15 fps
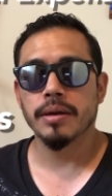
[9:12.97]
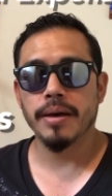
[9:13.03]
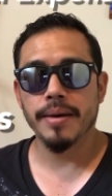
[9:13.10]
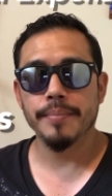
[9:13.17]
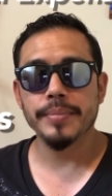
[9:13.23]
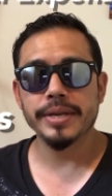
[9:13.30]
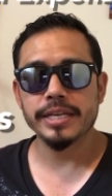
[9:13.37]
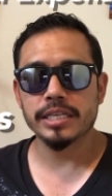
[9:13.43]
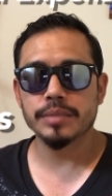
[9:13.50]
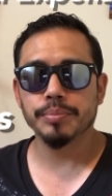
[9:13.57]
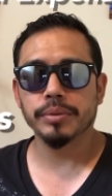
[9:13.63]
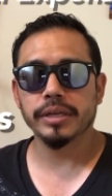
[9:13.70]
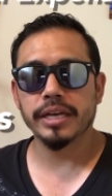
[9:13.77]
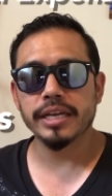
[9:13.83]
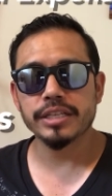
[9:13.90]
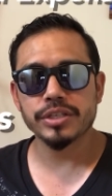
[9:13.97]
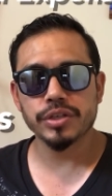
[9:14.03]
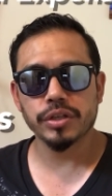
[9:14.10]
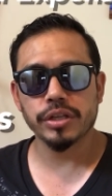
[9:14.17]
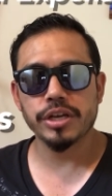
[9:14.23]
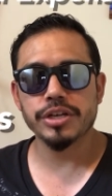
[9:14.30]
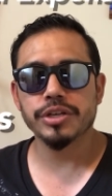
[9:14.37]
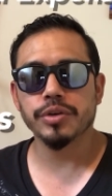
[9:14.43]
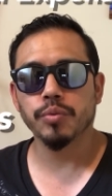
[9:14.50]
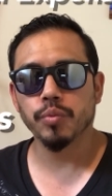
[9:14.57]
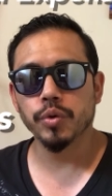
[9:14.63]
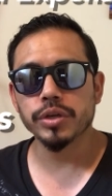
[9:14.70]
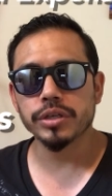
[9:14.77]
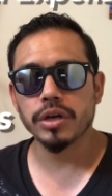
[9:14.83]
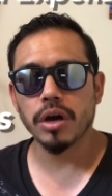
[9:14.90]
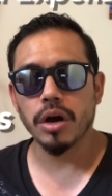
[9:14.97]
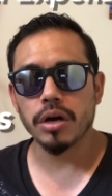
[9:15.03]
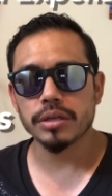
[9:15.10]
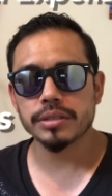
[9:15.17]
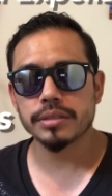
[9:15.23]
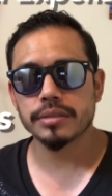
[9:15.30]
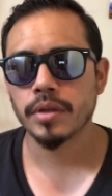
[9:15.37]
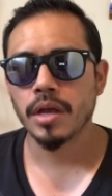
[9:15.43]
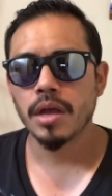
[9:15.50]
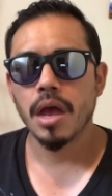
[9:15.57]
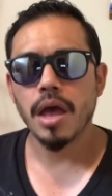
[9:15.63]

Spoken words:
mini split installation would cost.